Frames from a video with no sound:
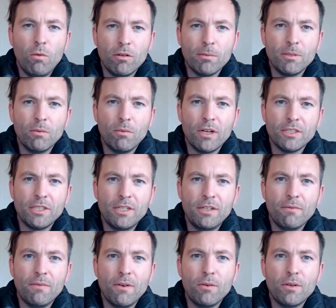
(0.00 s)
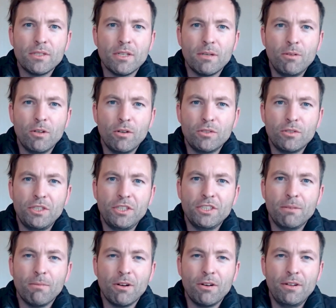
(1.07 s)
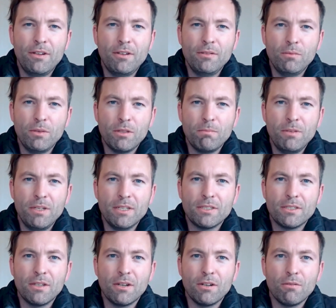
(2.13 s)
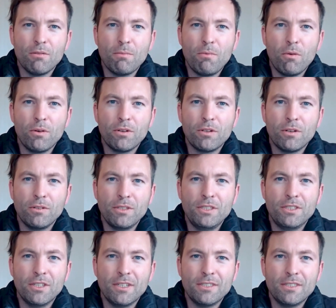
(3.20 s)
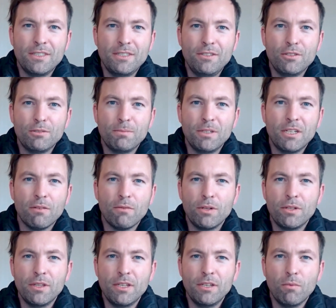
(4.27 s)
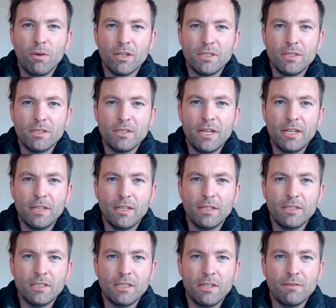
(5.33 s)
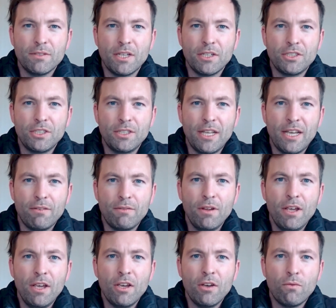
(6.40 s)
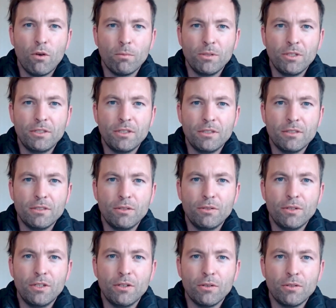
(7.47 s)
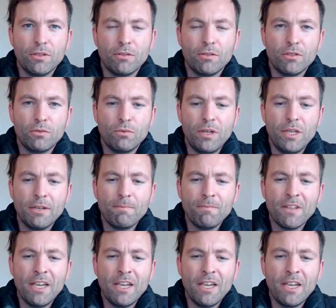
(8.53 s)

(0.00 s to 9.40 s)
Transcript: Welcome to Washington in Focus. I'm your host, TJ Martinell, and with me is our reporter, Carlene Johnson, who's been covering the Washington State legislative session that formally concluded earlier this week.